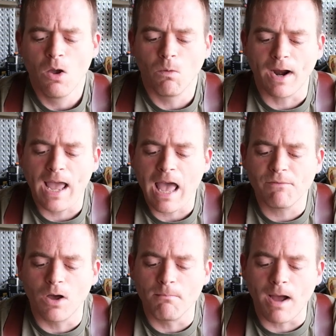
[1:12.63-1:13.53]
What I have
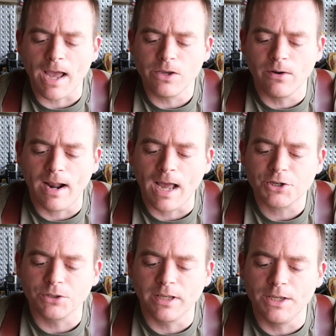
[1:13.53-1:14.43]
on my unit
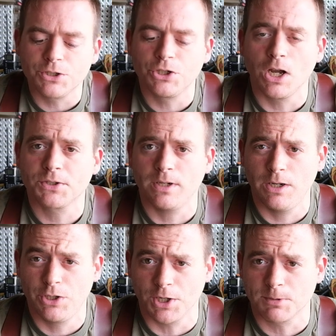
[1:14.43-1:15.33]
actually is just an
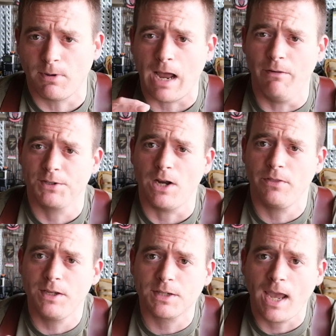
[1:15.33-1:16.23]
adjustable iris. Now,
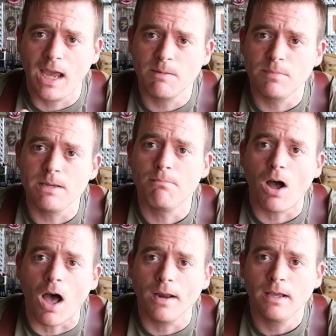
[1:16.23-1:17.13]
these can be
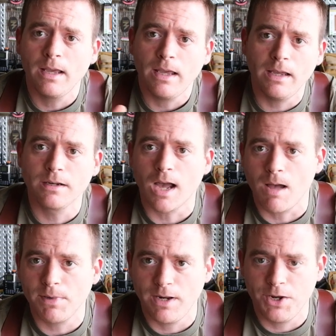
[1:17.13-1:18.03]
bought in
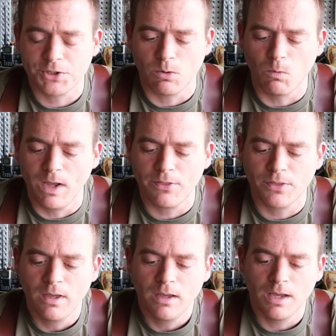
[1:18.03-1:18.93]
combination with
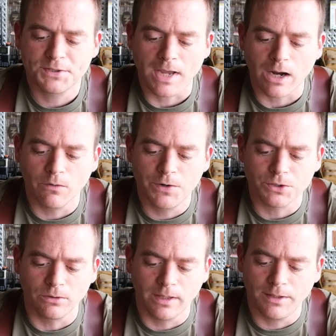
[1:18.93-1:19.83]
a
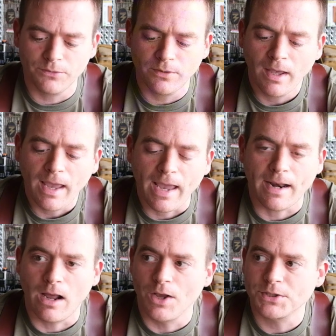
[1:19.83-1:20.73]
sacrificial lens, and
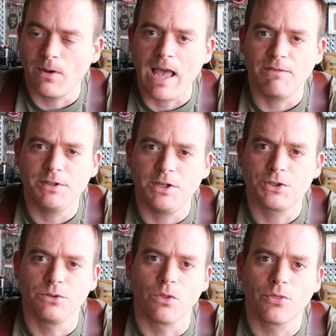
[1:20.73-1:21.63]
I also have
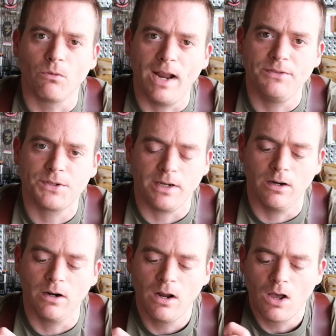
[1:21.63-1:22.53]
additional threads
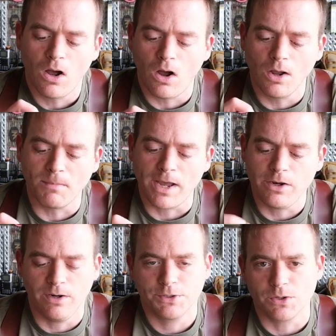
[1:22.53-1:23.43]
here on my
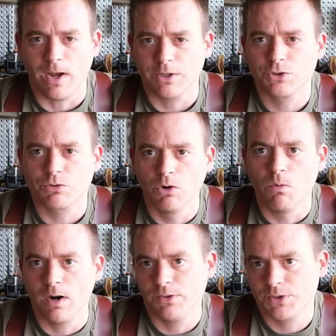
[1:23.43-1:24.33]
unit so I can screw
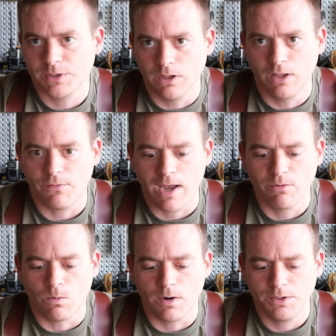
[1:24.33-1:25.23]
one in still if I
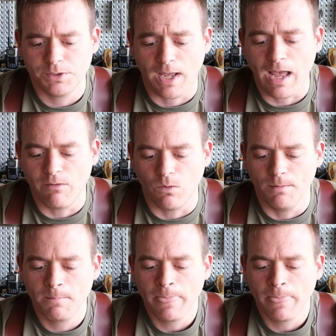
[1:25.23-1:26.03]
ever wanted to have one.